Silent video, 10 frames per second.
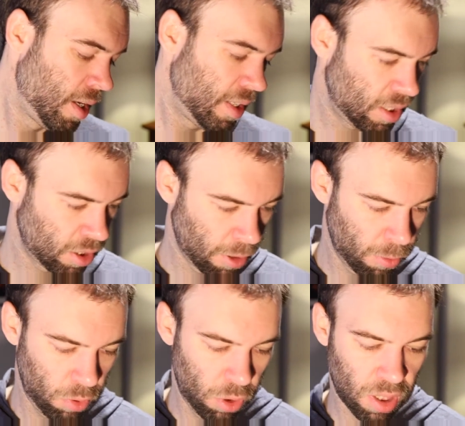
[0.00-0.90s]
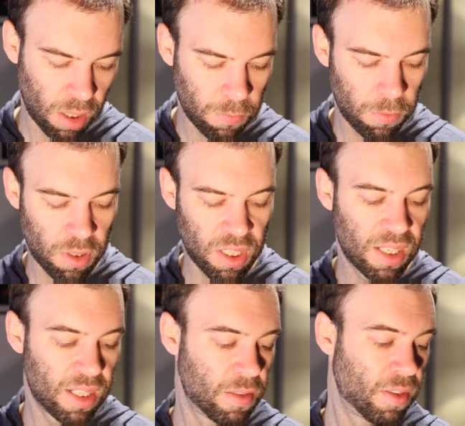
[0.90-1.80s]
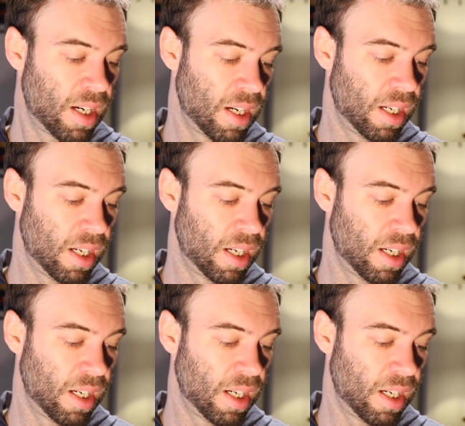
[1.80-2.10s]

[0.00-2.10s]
So you can view the details of that